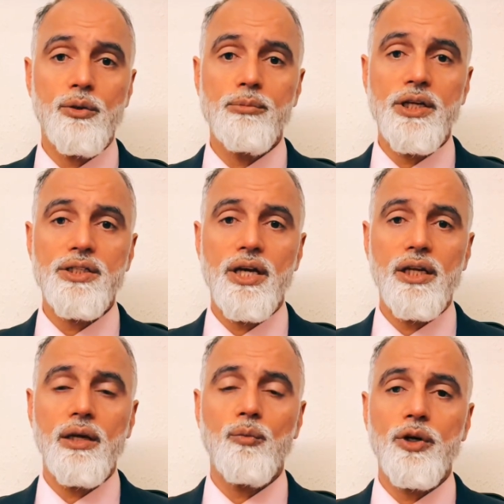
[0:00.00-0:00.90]
you're
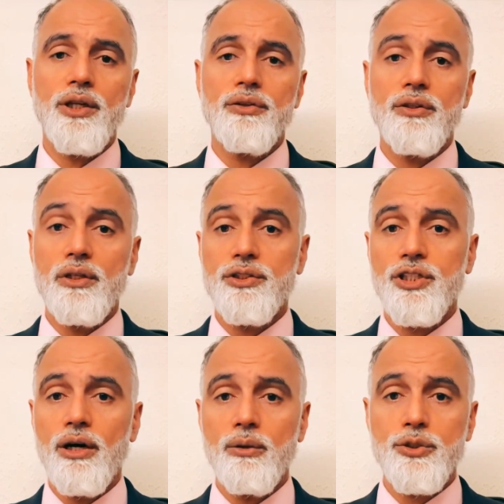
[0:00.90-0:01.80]
maintaining with the
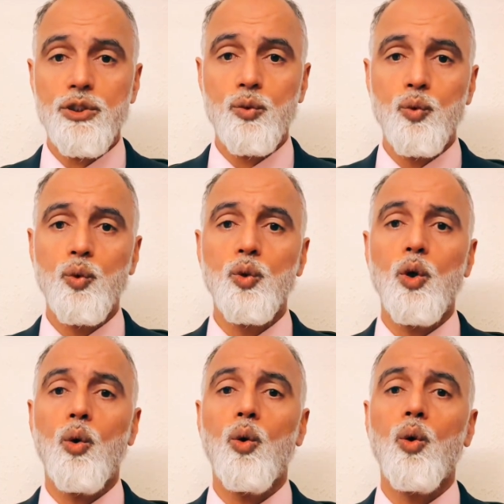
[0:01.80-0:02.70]
child's
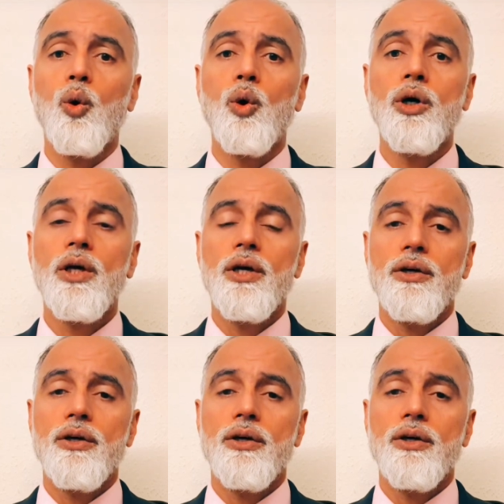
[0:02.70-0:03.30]
school or